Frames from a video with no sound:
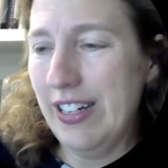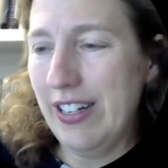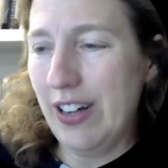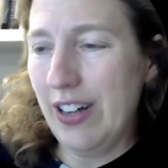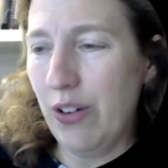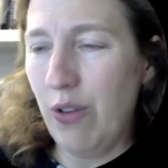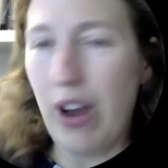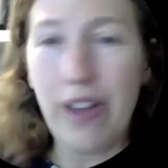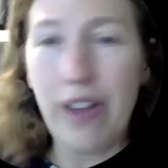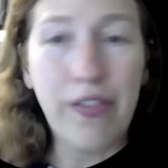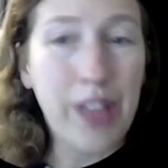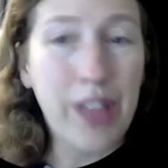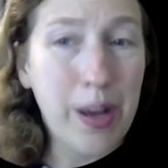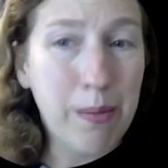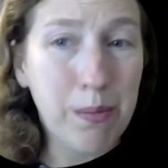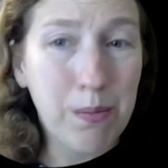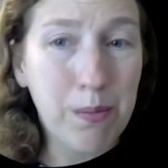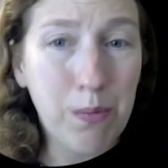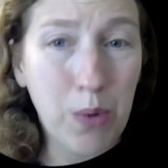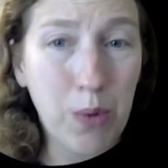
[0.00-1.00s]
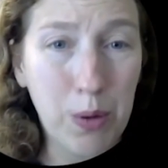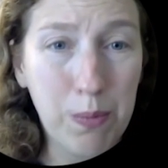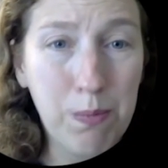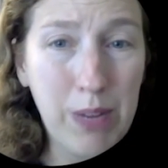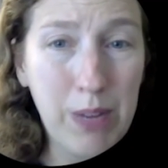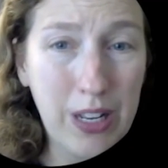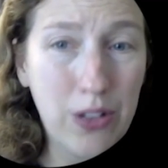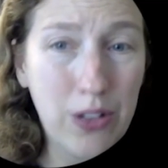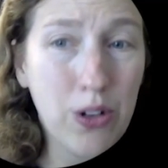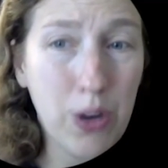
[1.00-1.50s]
a lot of them were
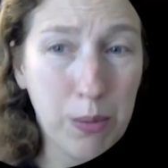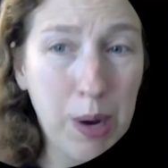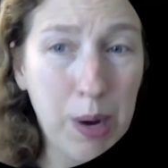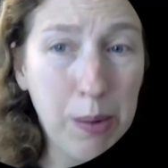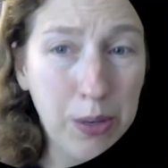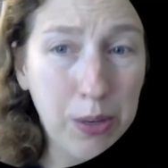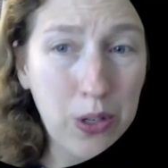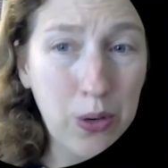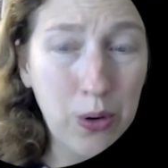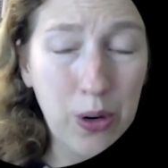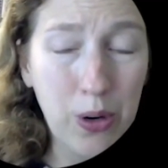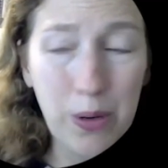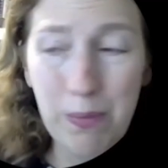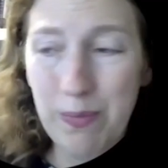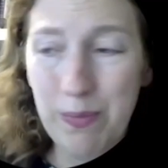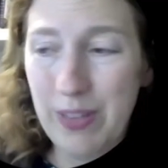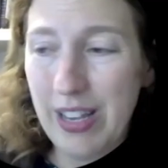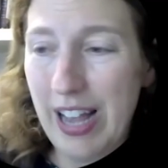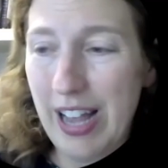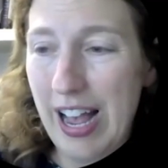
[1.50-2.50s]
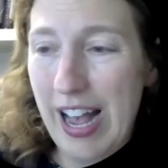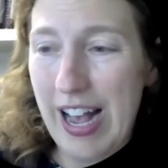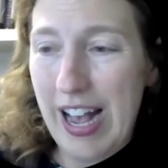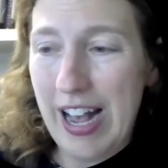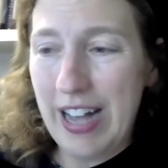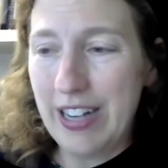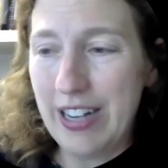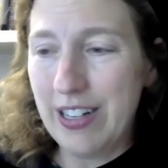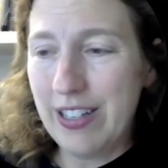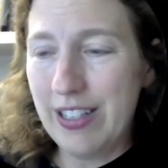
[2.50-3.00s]
kids who go to public school,
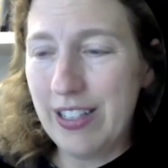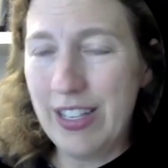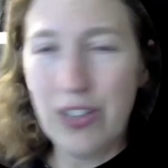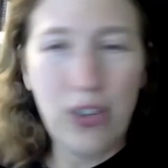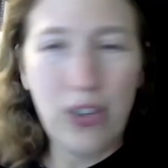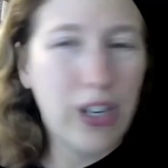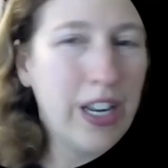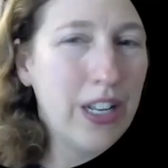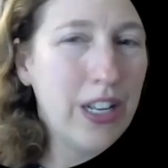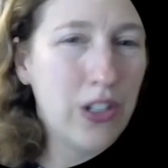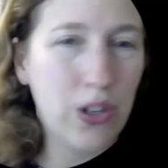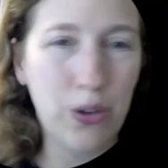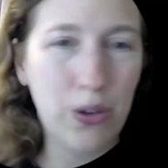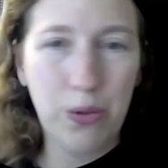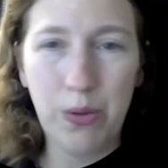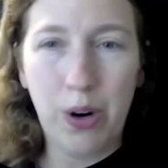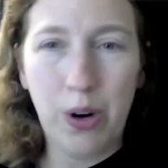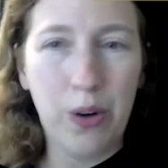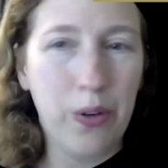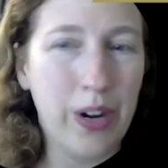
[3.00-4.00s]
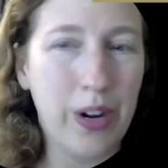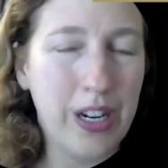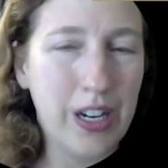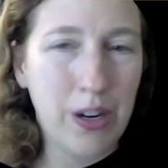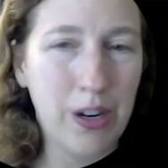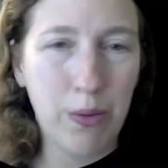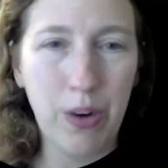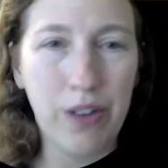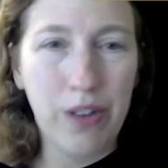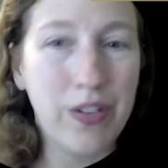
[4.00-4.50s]
And these are kids who are like, you
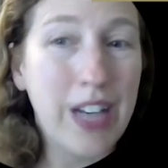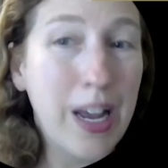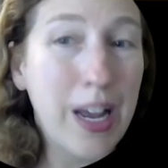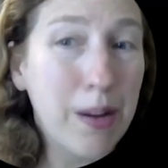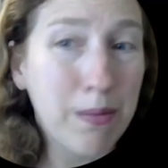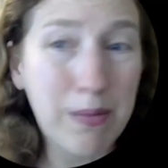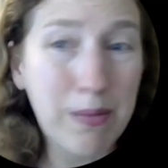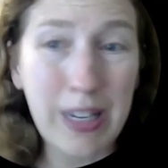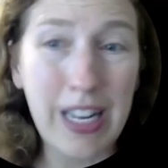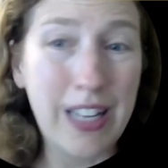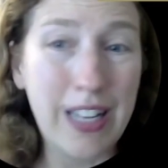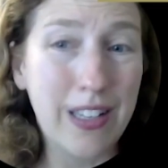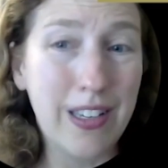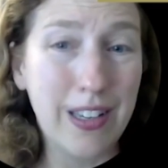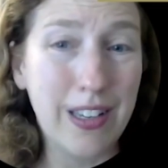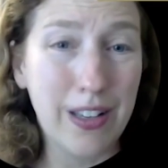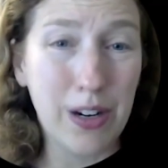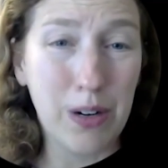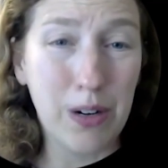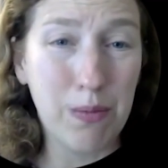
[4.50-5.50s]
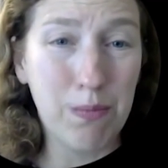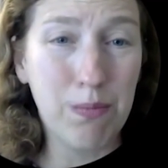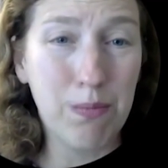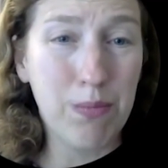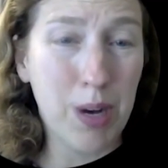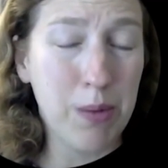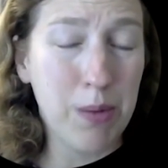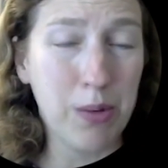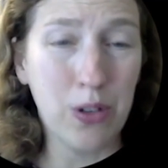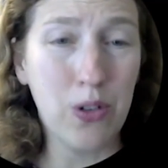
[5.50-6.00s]
know, one of 10 kids in their
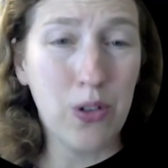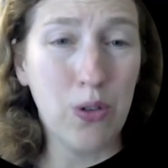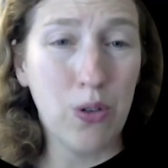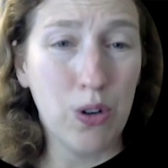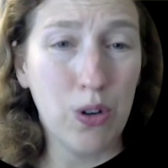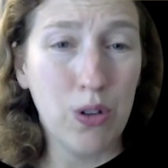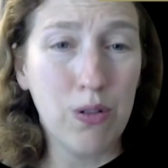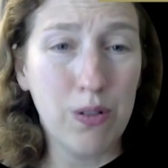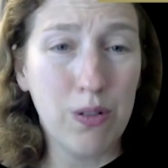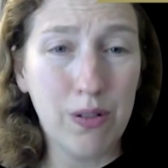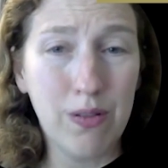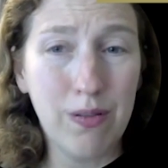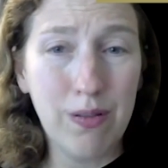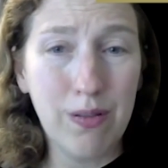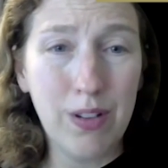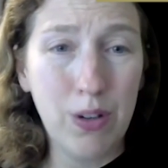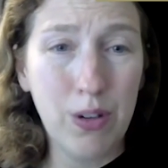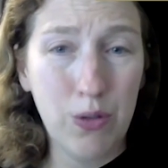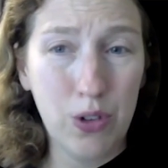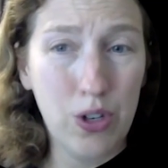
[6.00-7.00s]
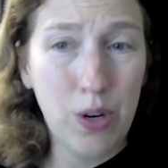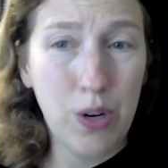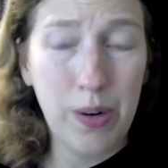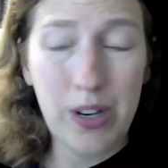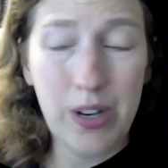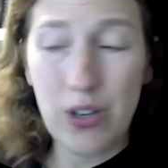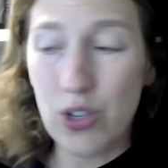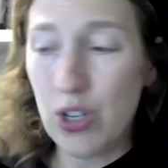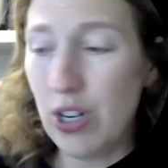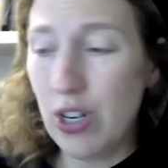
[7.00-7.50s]
public school who's
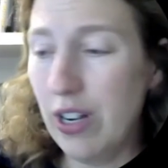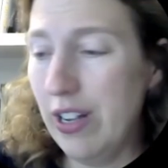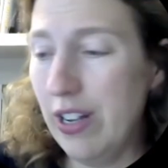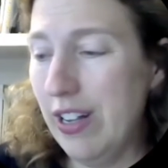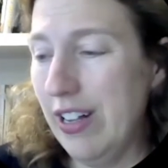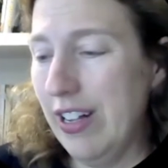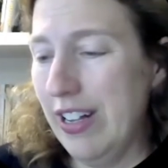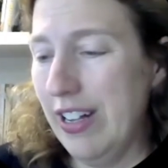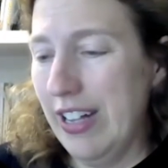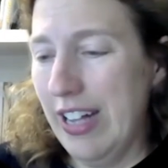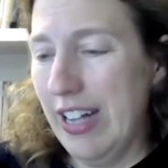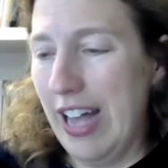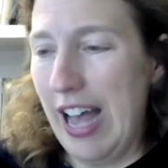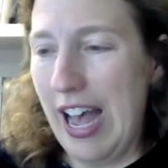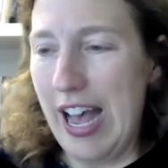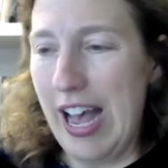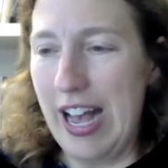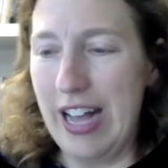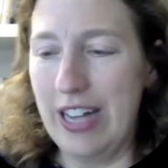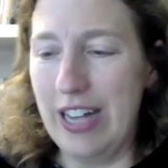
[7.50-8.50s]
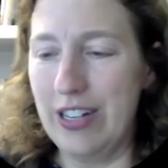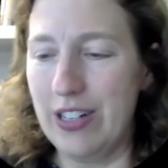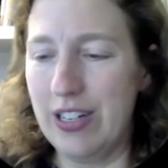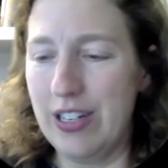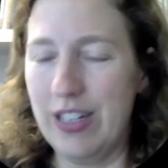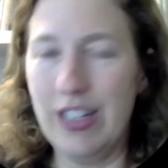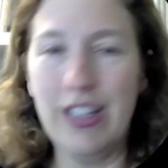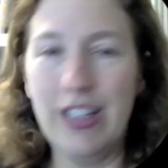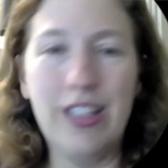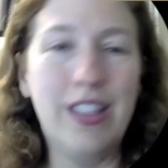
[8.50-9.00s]
Jewish. And
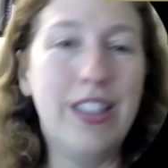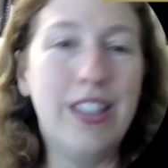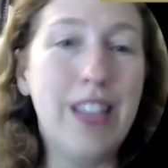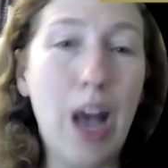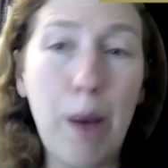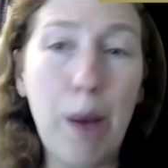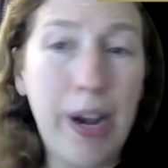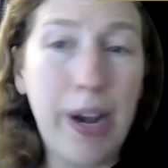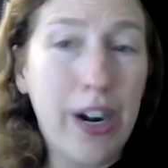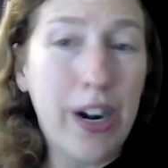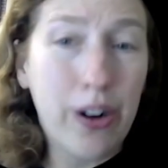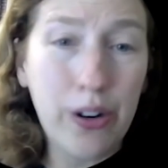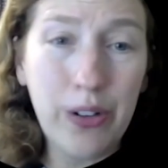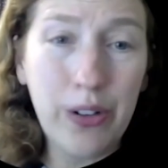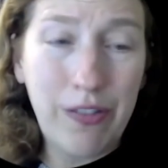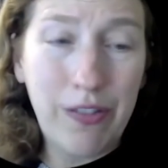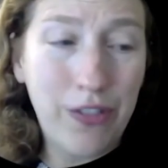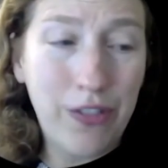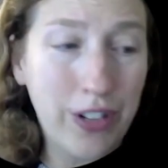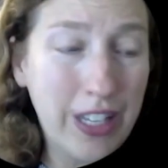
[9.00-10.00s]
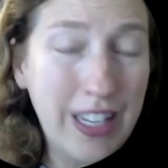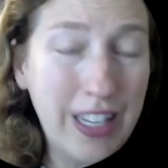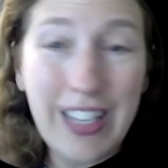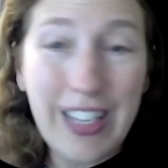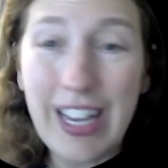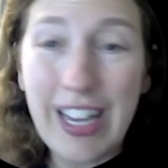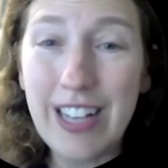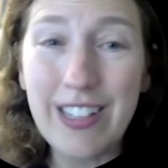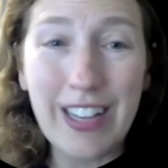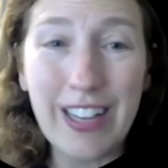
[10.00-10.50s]
apparently for these
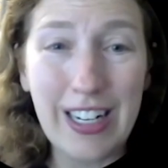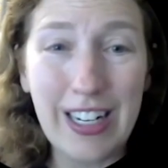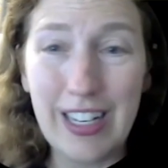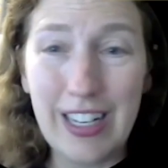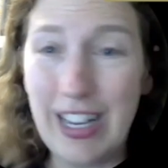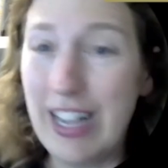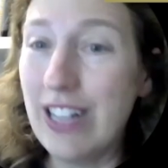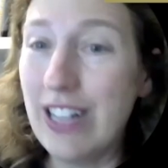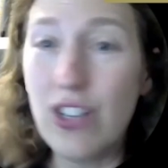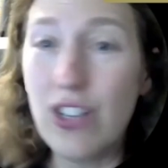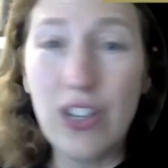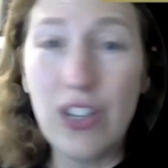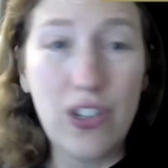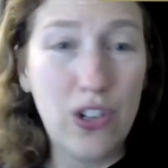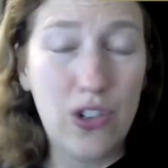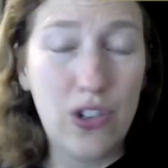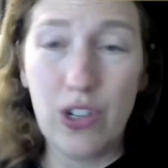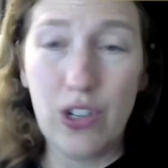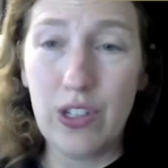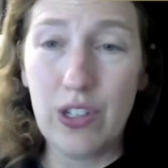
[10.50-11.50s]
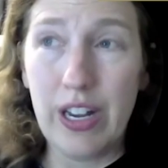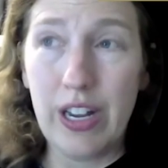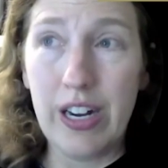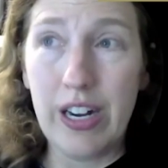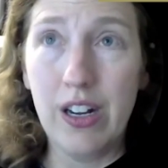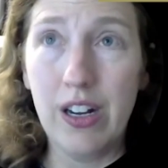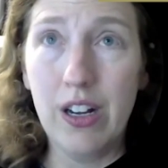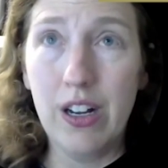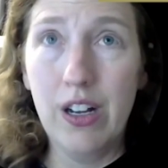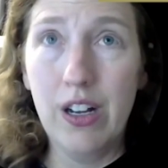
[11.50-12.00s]
kids, like, this is just like